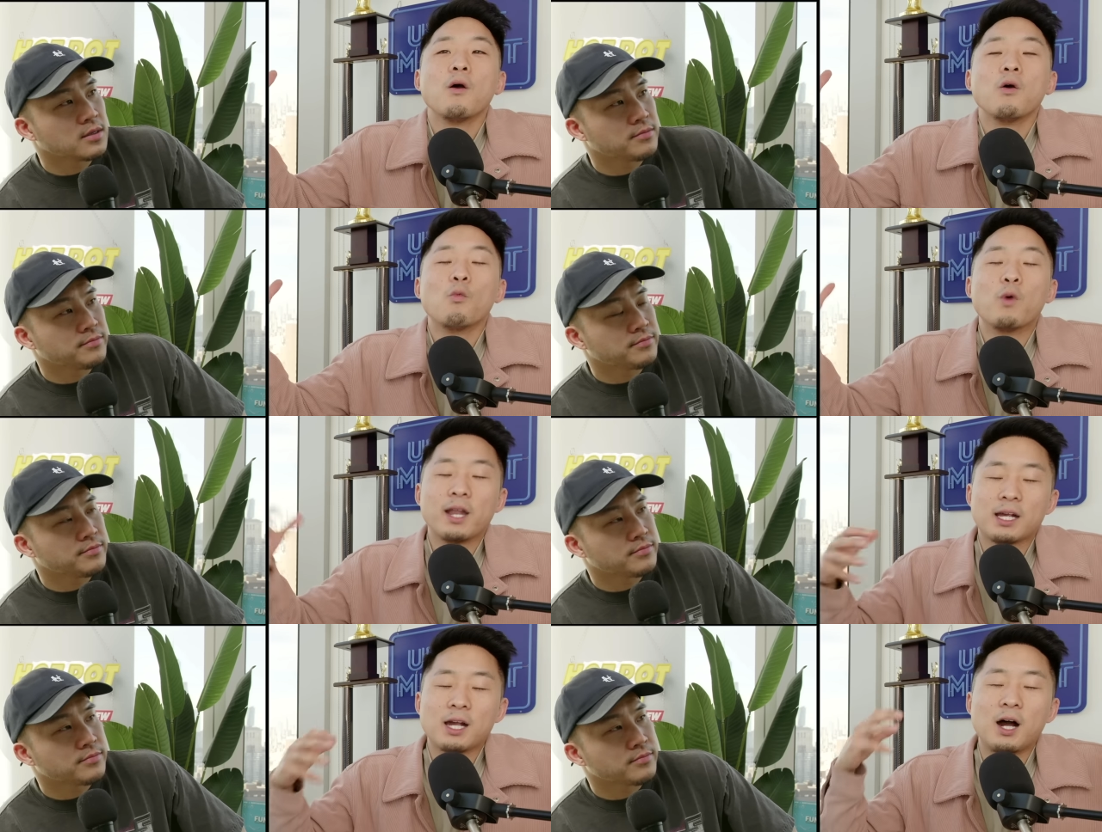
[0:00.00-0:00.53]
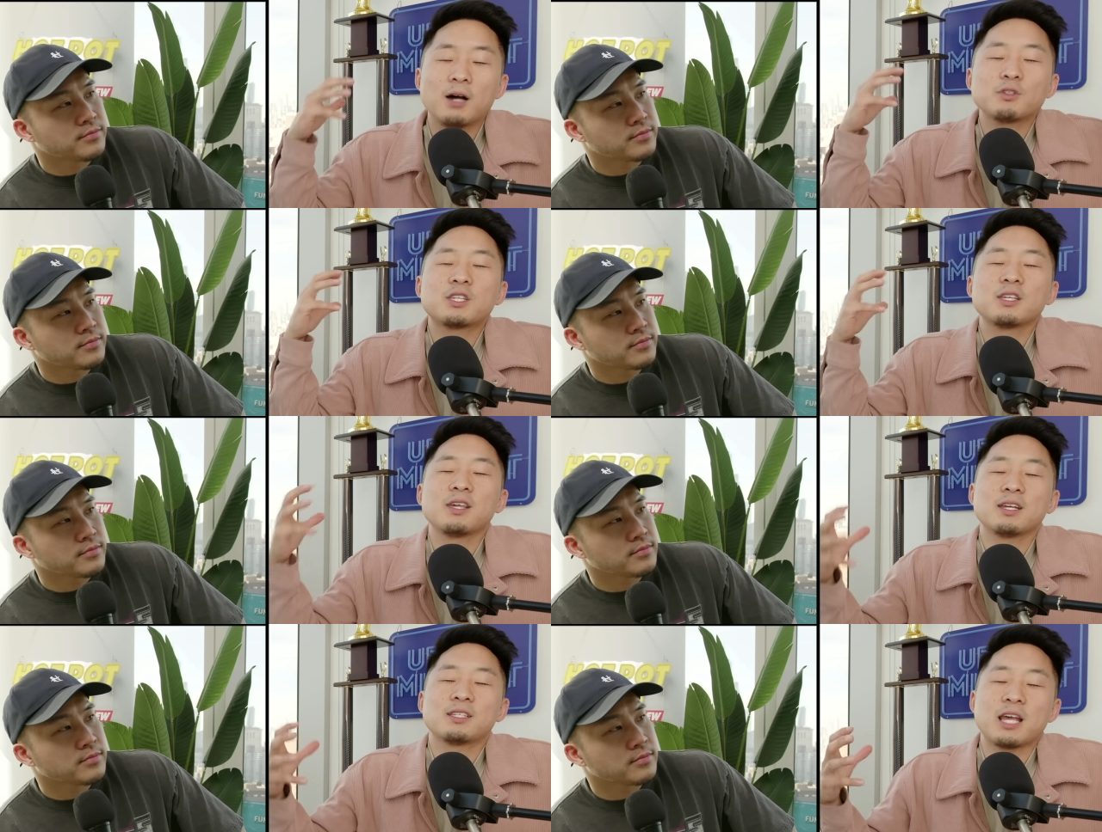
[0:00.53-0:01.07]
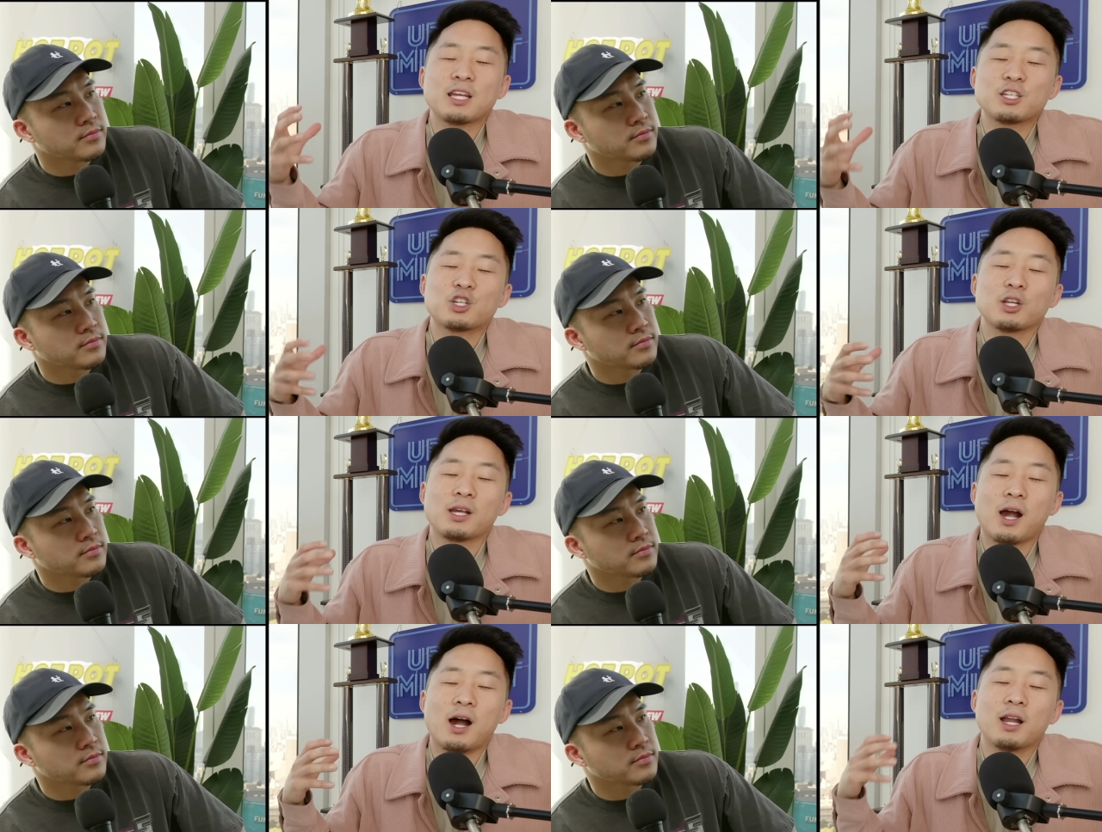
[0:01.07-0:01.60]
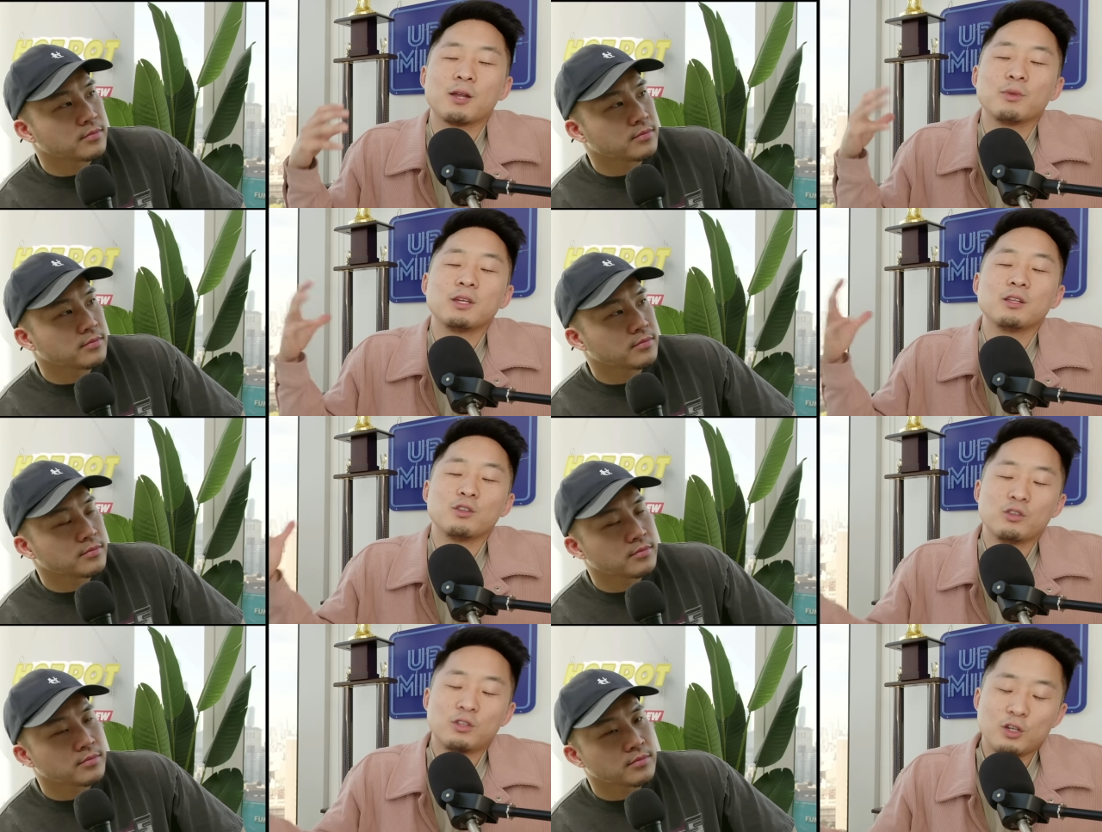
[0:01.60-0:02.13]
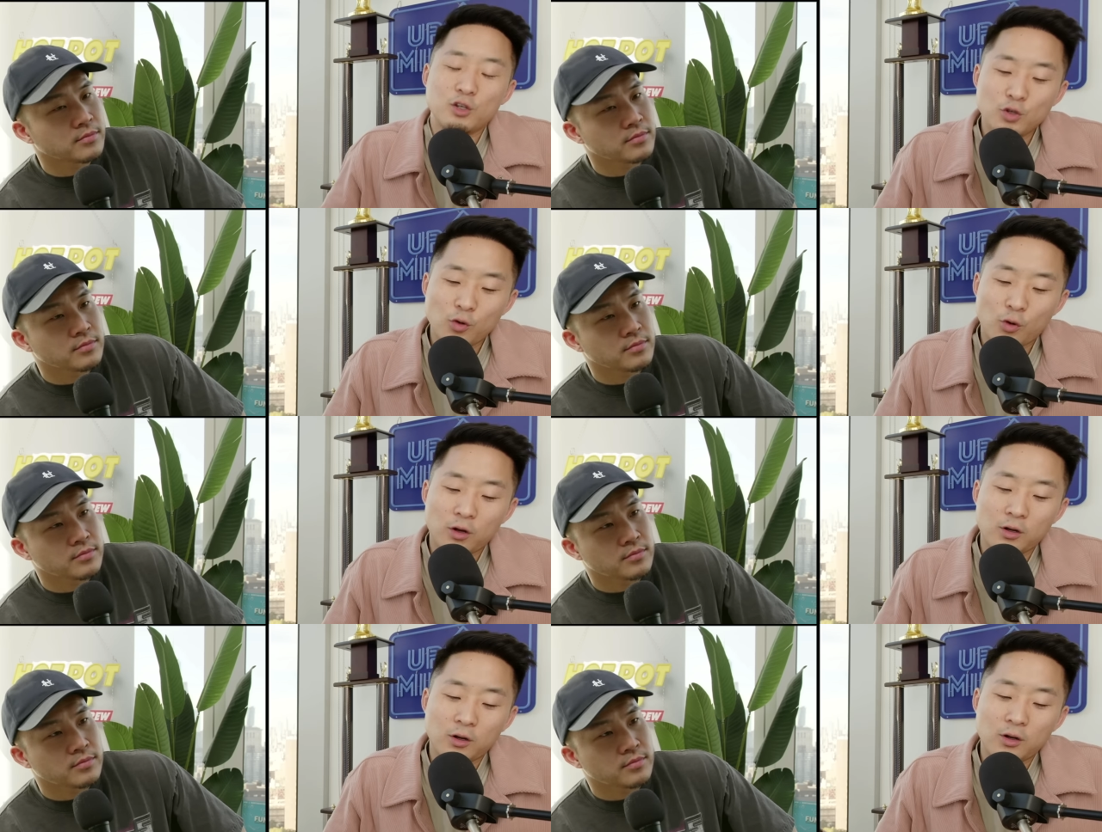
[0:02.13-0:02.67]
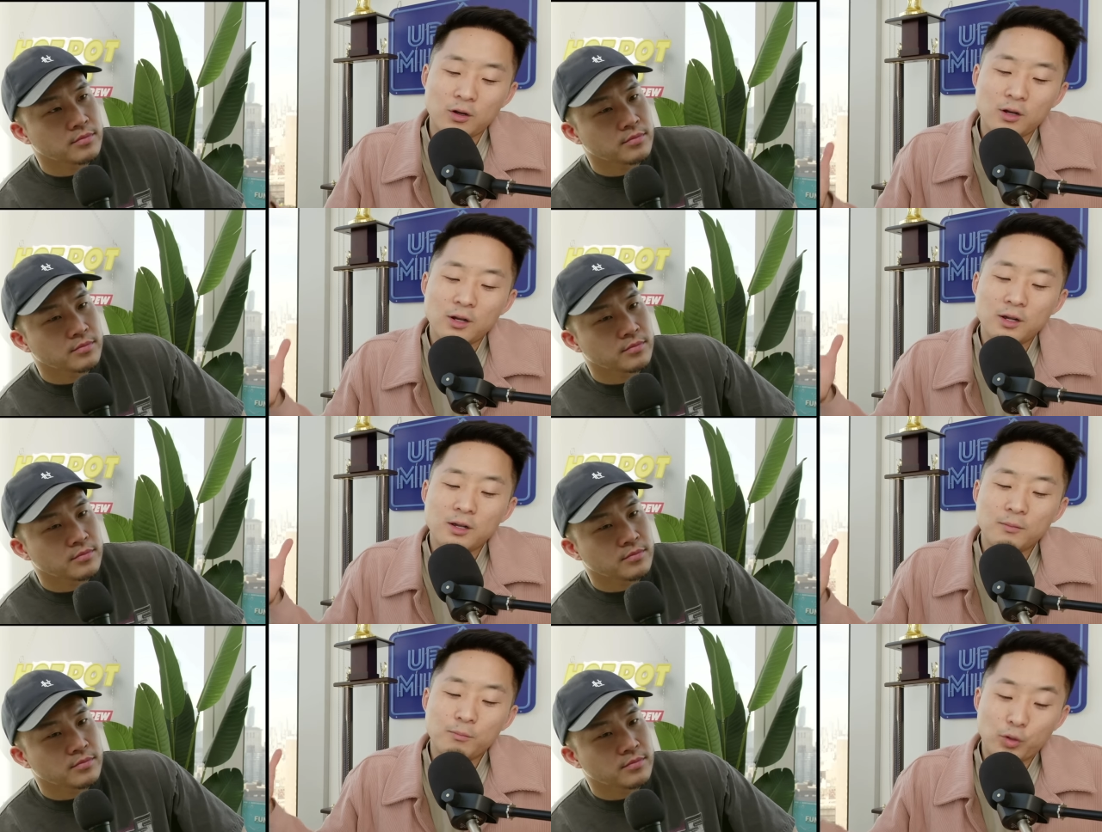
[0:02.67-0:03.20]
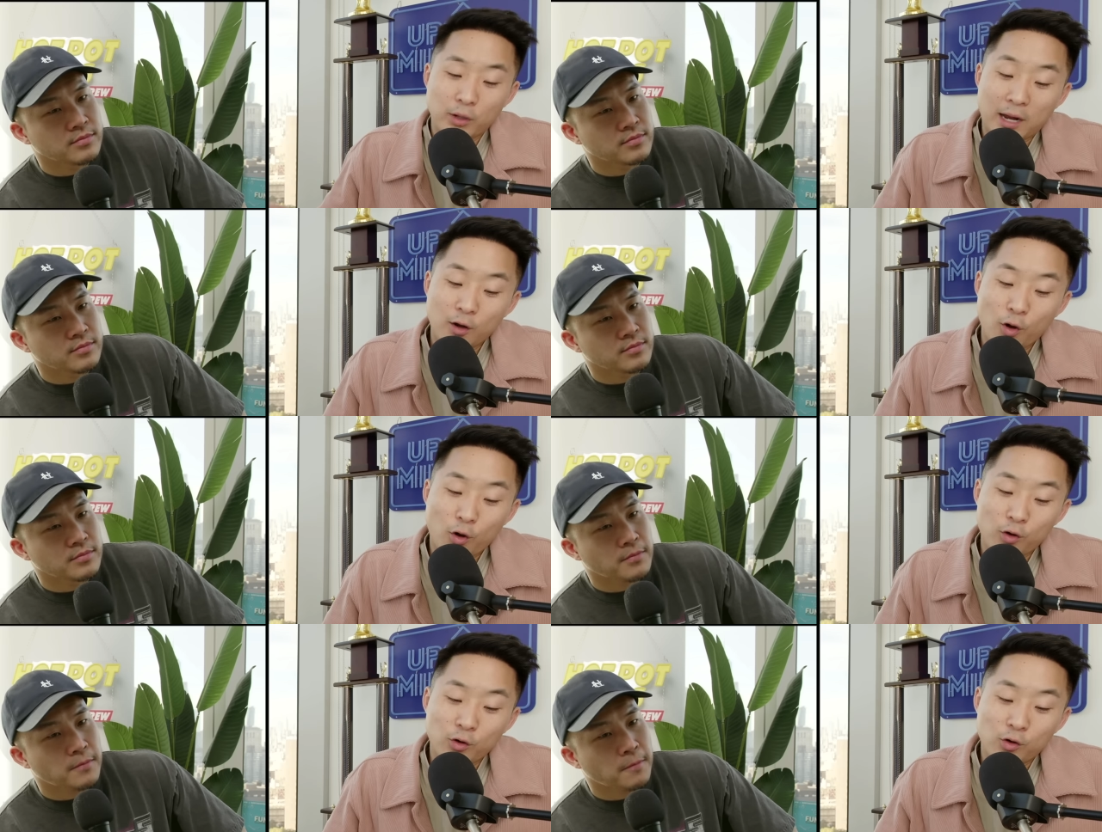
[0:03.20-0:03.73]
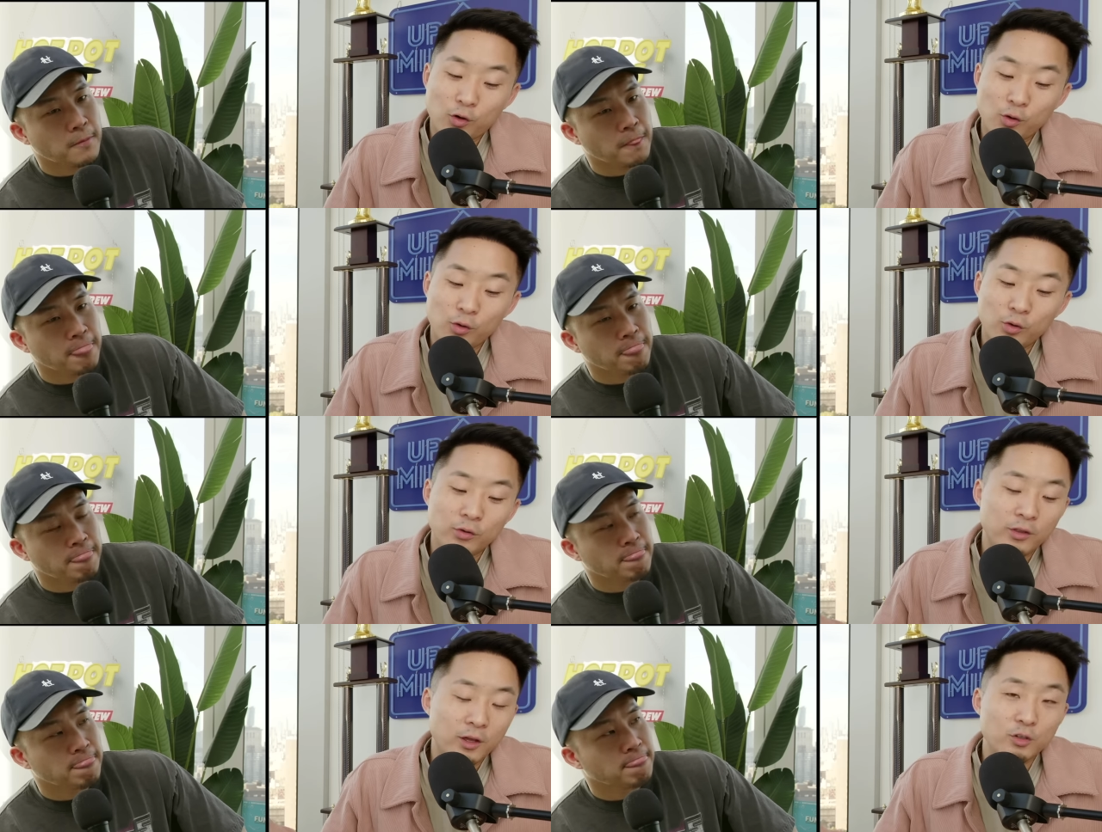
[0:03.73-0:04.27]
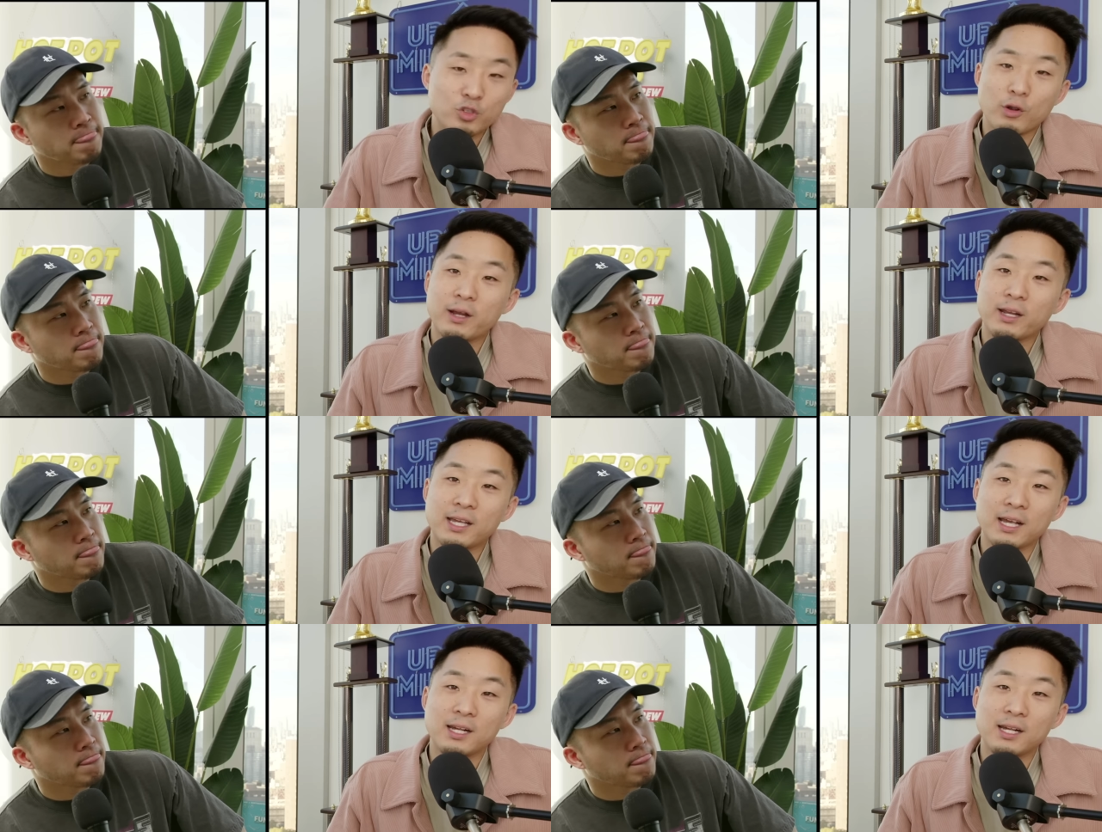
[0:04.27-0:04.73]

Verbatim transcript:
Speaker 1: when it comes to the attention economy, The New Yorker put out an article. They're trying to get